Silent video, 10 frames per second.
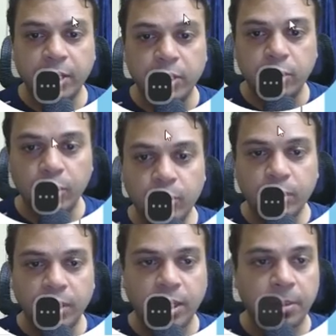do
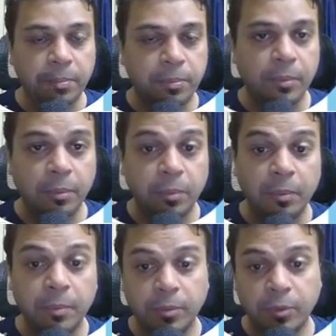
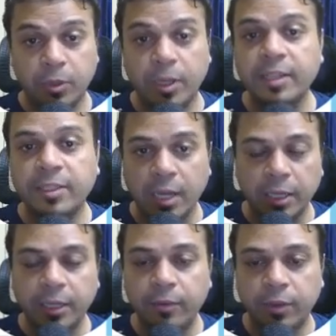to get
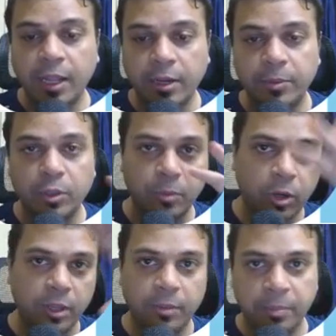started with the attribution
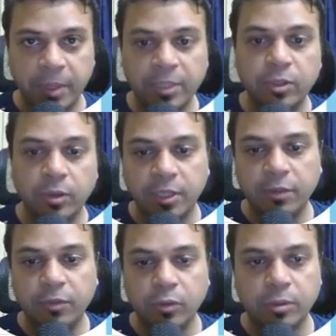modeling based on
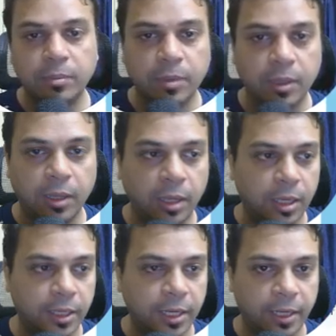GA4's
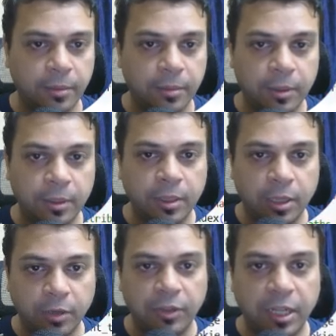data
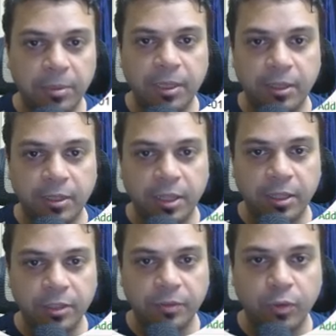available in
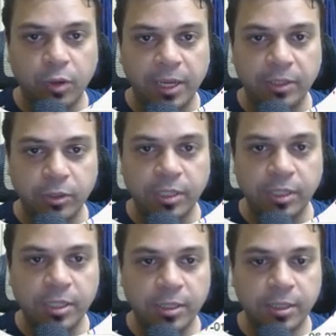this format. So
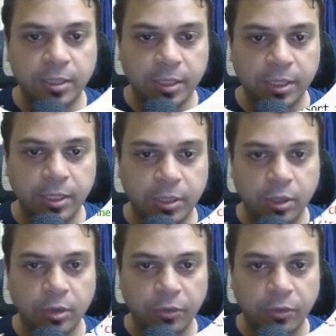this is sort of